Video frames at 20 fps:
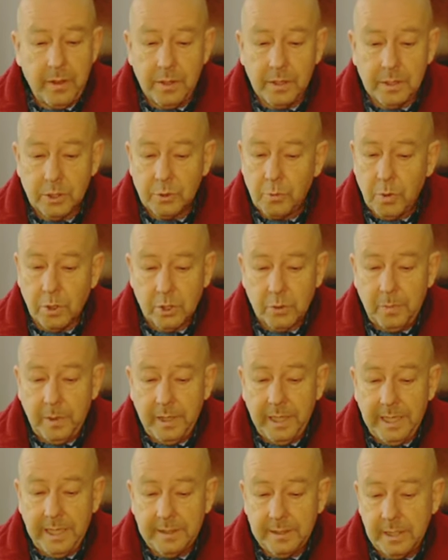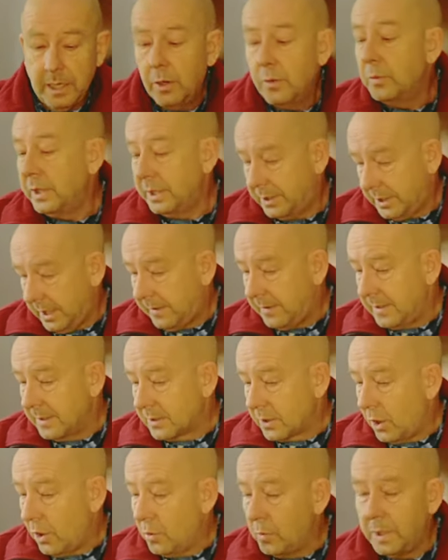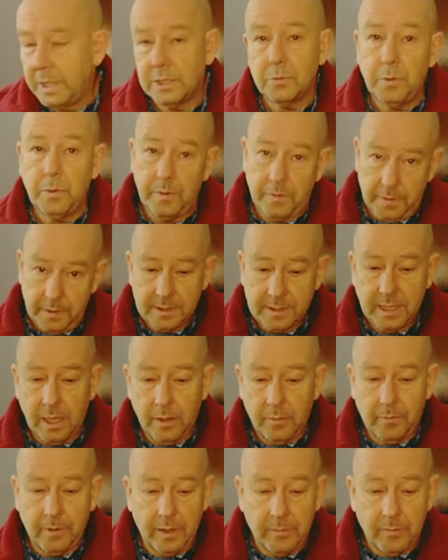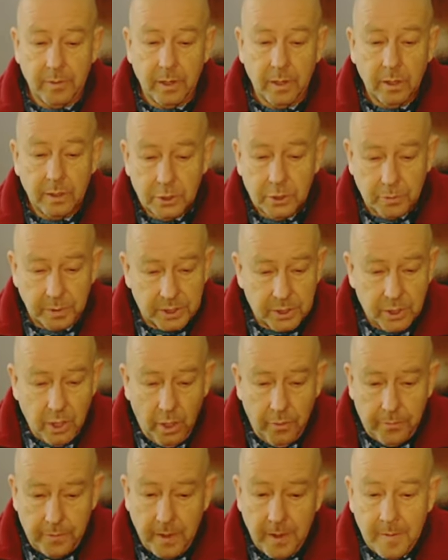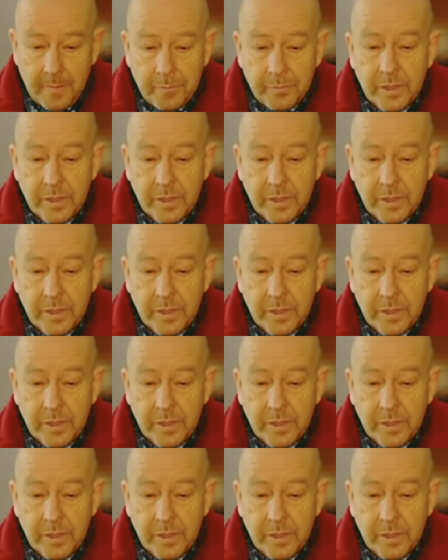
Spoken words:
the swash plate, we check this always with self-level switch off,